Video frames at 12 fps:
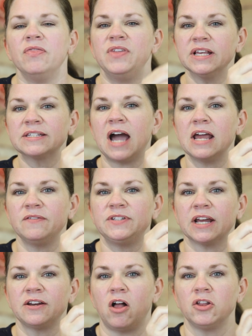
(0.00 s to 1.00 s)
This kind
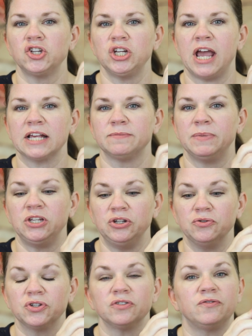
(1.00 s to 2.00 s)
of technology has been
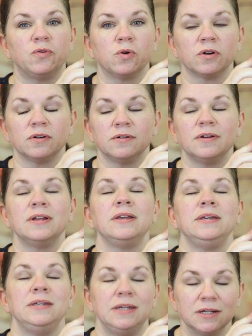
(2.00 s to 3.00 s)
used for
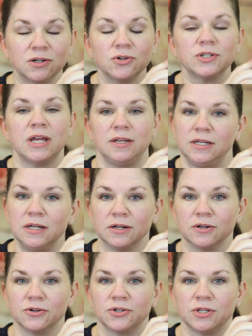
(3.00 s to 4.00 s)
years and
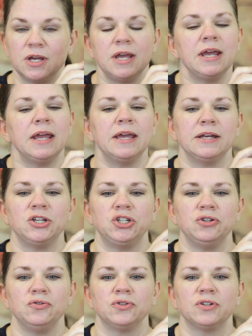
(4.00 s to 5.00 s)
years. It
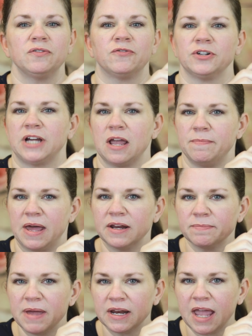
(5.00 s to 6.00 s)
is used for
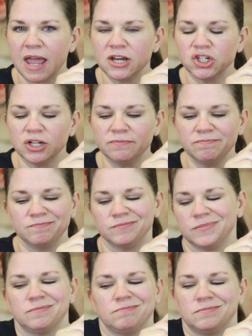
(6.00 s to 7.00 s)
diabetic medication.
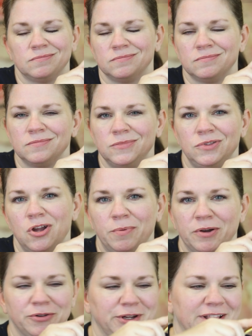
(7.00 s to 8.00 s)

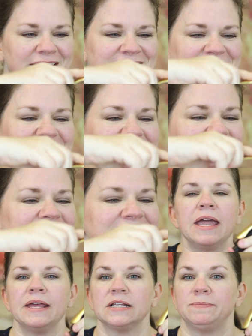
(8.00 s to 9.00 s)
Nobody really likes it.
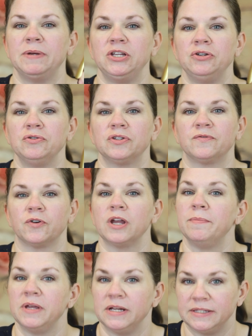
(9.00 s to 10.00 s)
It has been used for
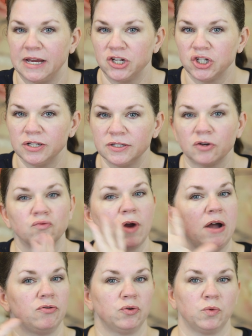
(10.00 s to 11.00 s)
immunizations
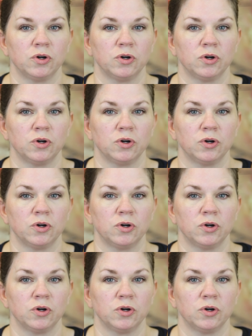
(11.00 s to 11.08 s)
around the